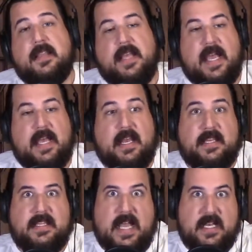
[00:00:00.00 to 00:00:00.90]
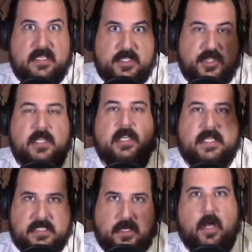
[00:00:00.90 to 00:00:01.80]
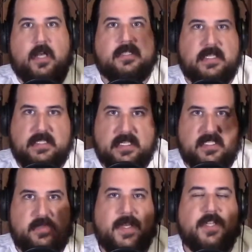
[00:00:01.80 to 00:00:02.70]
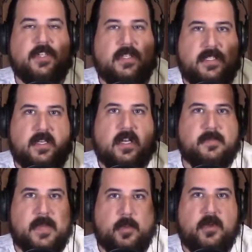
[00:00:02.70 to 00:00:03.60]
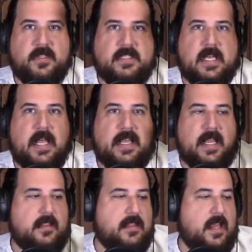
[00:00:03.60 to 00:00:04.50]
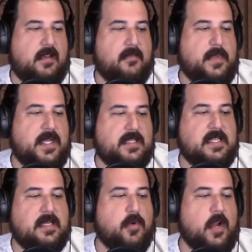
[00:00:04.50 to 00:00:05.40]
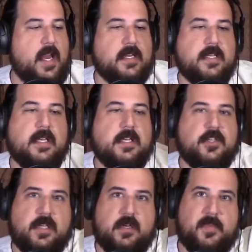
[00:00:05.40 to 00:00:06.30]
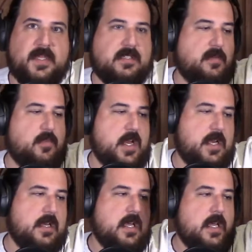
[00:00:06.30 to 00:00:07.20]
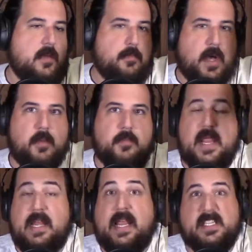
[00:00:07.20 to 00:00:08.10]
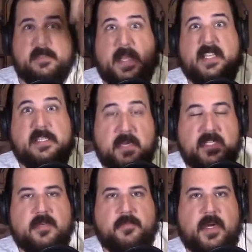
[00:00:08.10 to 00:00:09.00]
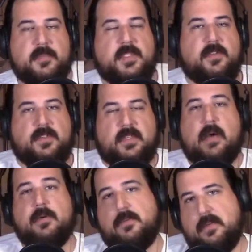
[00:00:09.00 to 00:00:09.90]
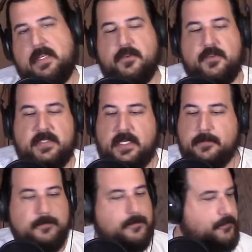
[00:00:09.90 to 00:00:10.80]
they had like that chili sauce, like that sweet chili sauce, Memories of Thailand thing, PC brand, shout out PC brand, pump, and like spicy mustard pump too. So that was really interesting.